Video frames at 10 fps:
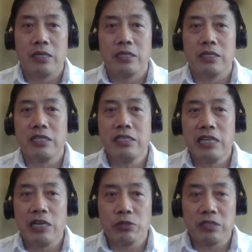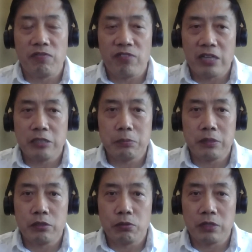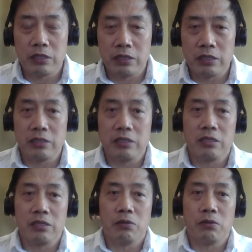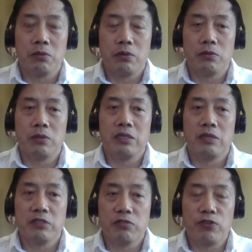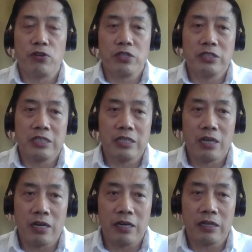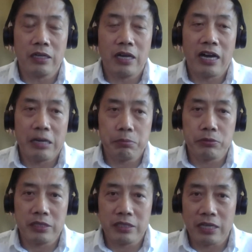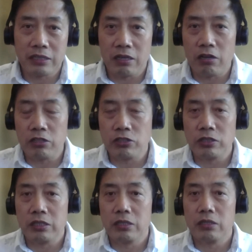The Intel's investment 20 years ago really was focusing on hybrid technology.